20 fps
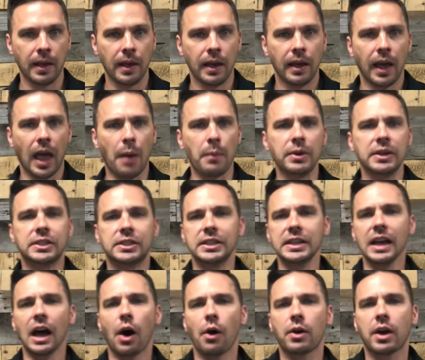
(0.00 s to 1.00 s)
And we see
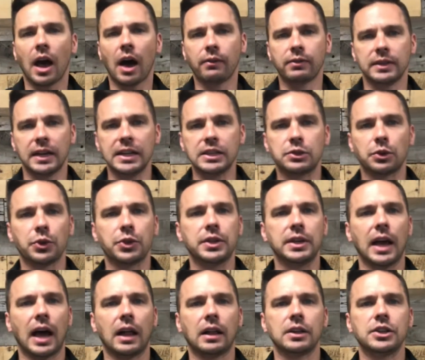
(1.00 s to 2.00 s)
how covenantal
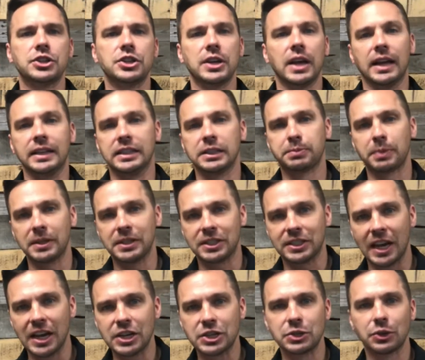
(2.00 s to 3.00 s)
theology and
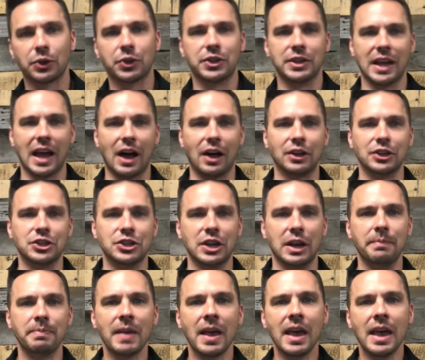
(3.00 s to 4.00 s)
dispensational
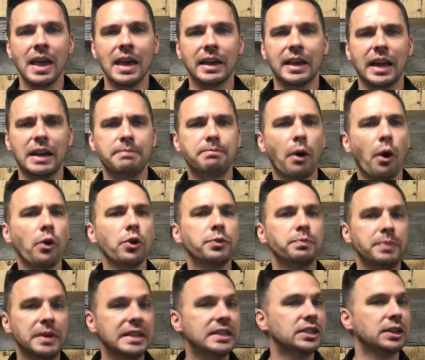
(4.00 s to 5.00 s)
theology can both
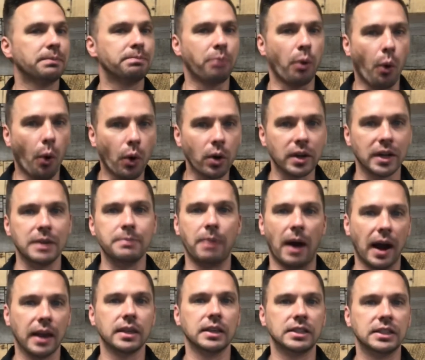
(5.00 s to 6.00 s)
be supported
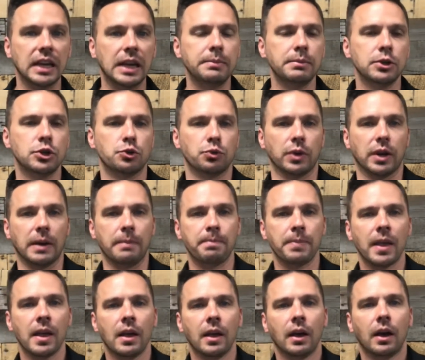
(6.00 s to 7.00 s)
by this imagery.
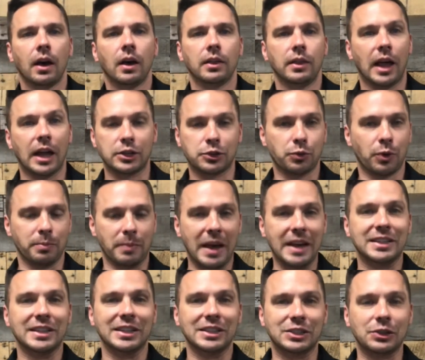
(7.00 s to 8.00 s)
That's what
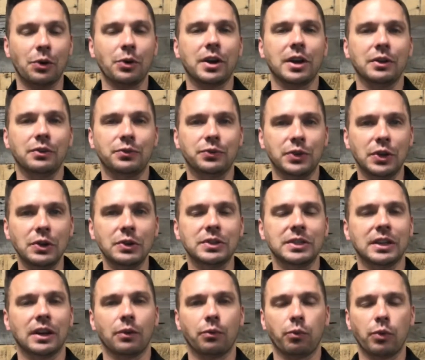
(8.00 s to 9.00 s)
makes it so
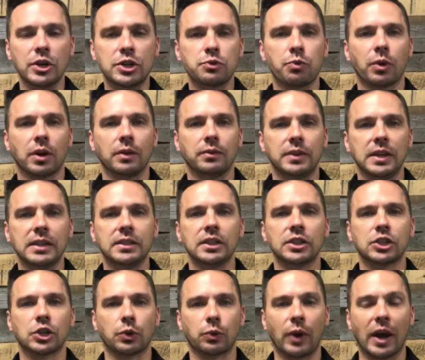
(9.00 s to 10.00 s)
confusing of which one of these
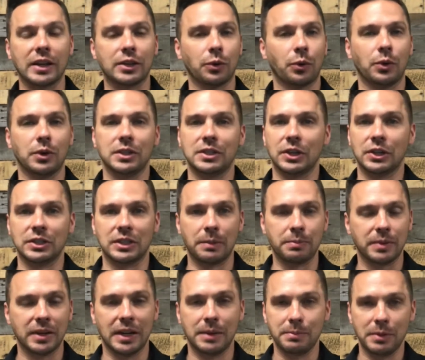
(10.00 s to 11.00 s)
is correct, or is there
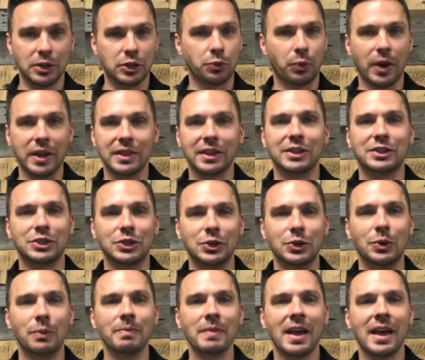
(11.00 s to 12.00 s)
something in between the
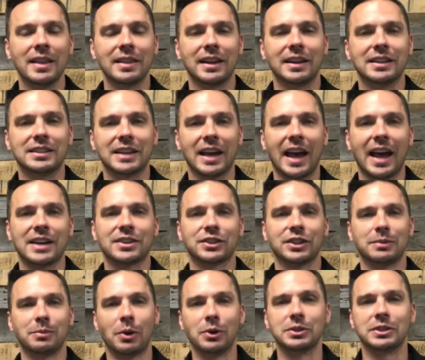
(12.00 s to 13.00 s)
two that is actually
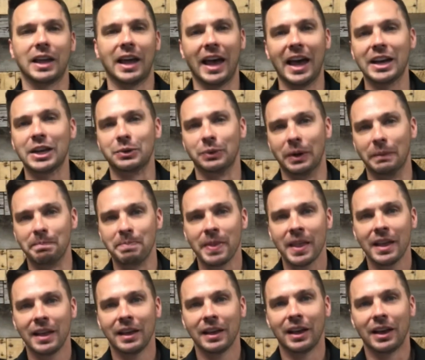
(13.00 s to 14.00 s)
the most accurate.
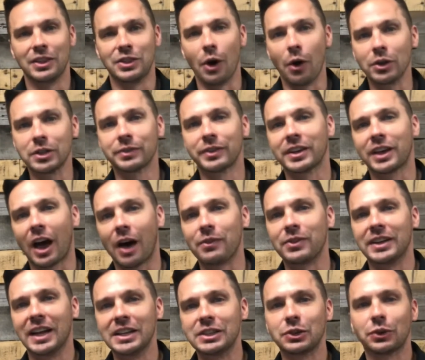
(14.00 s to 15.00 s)
Those of the
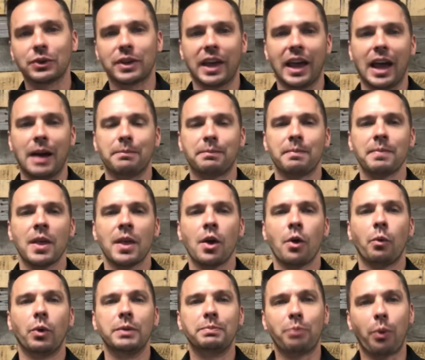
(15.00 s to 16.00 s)
covenantal camp
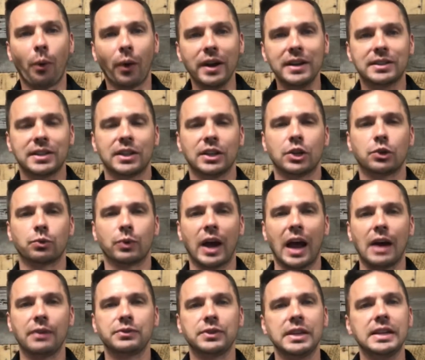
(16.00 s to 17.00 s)
would point to the
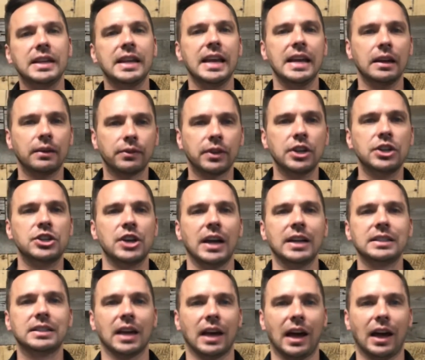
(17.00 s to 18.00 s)
grafting in of the
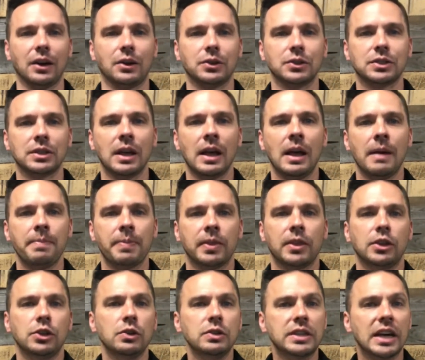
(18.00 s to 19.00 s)
Gentiles, the
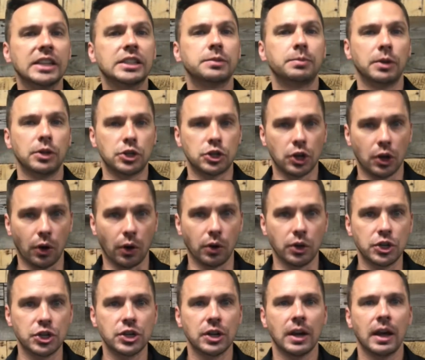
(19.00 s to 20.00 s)
New Testament
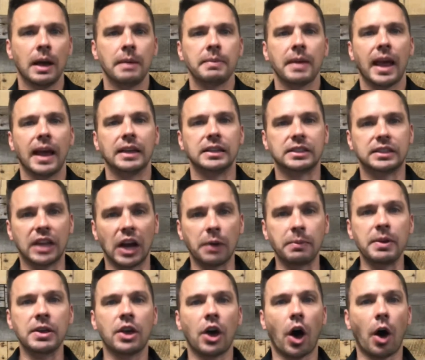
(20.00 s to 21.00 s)
church, as they're
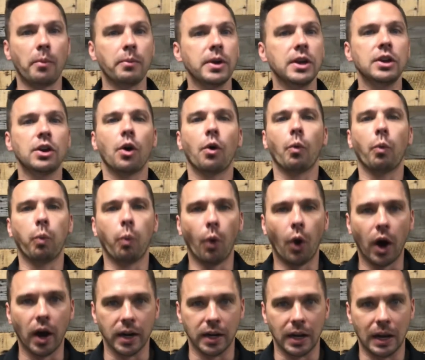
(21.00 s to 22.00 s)
becoming
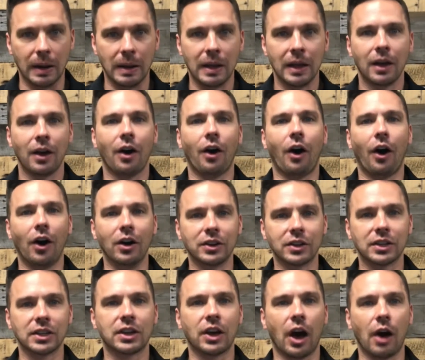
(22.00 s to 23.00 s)
one under
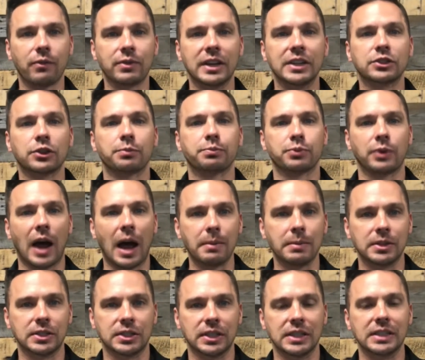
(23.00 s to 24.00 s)
the covenantal
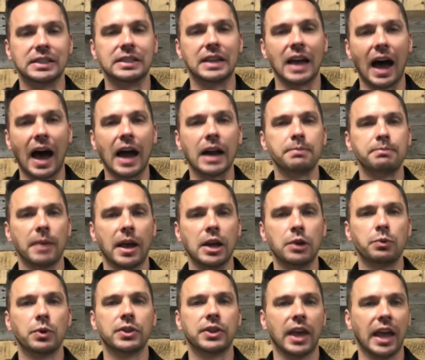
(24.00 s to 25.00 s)
promises God made
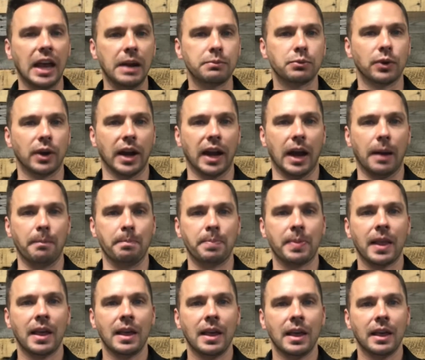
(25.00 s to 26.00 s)
with Abraham.
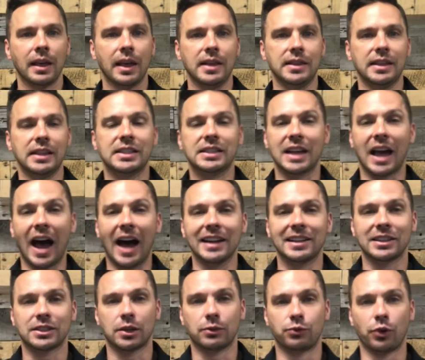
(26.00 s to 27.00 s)
In this
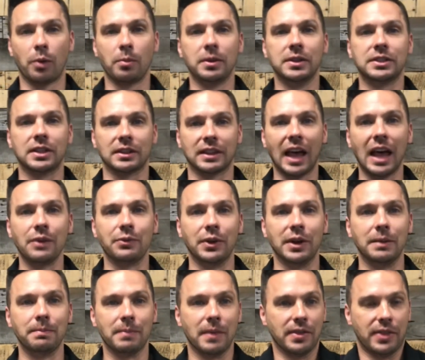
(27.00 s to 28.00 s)
context of Romans
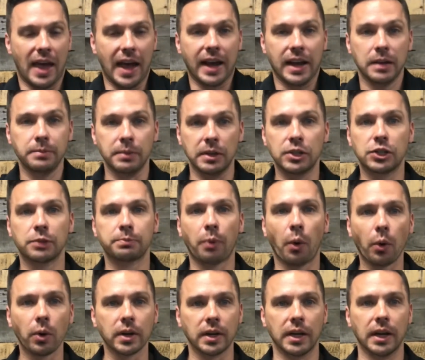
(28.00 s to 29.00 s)
11, that can be
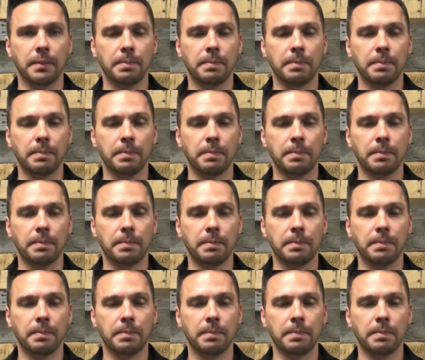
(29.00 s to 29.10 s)
supported.